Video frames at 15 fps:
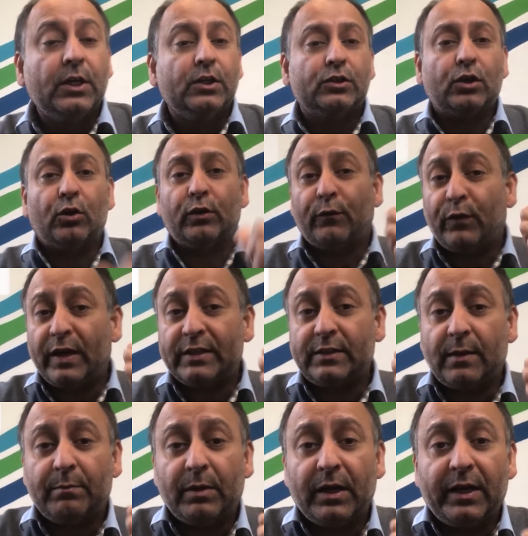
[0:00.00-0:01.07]
So the first
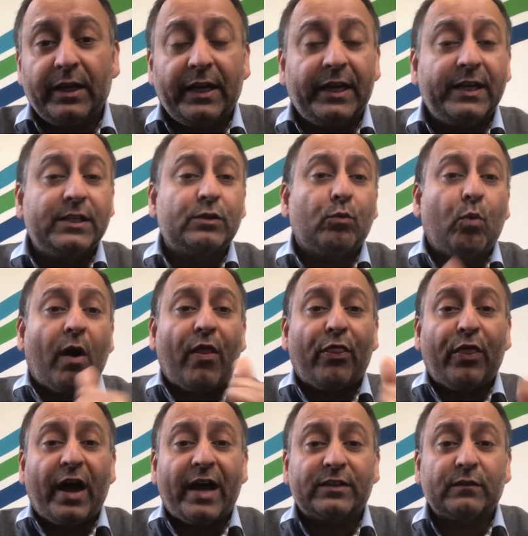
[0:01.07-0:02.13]
number is
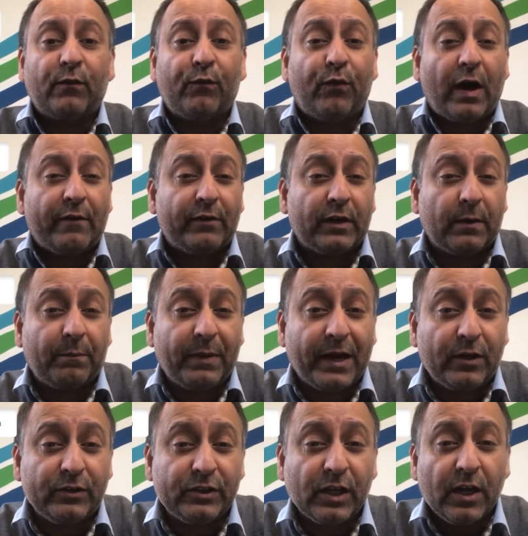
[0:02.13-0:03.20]

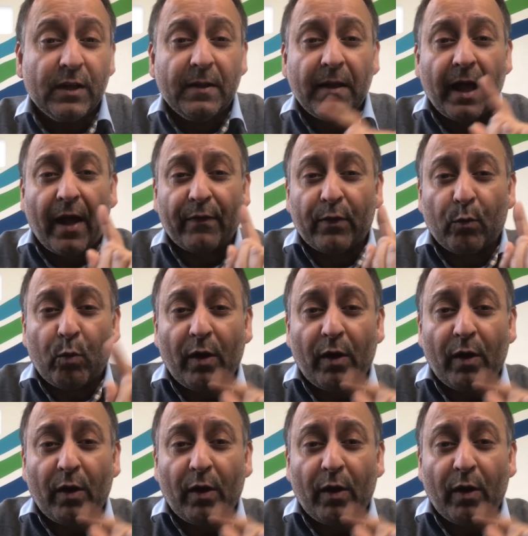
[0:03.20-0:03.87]
£1,500, and the